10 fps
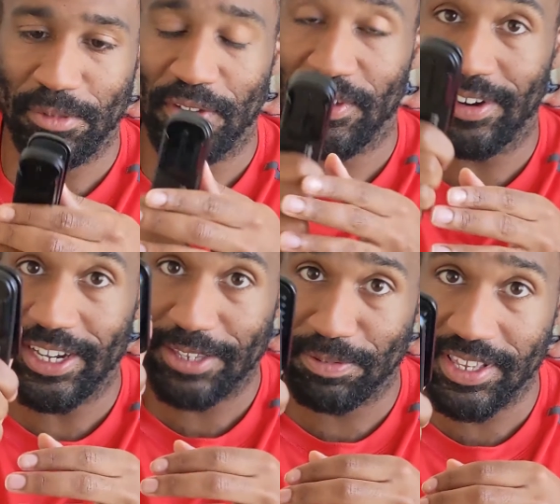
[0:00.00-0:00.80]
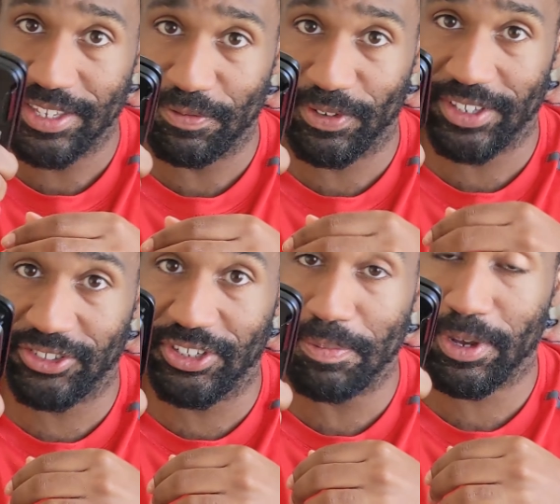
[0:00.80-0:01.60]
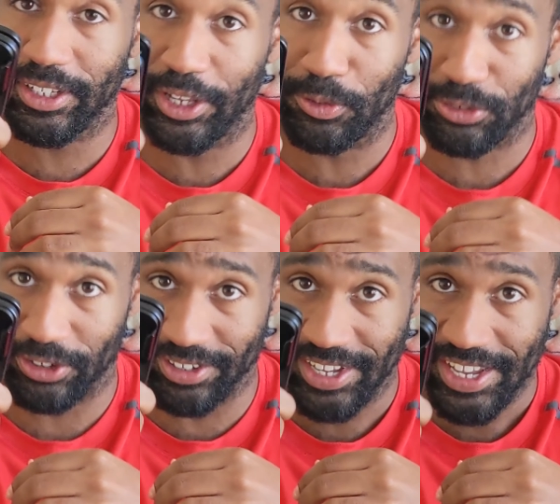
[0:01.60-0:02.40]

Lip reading: me a very expensive chip closer.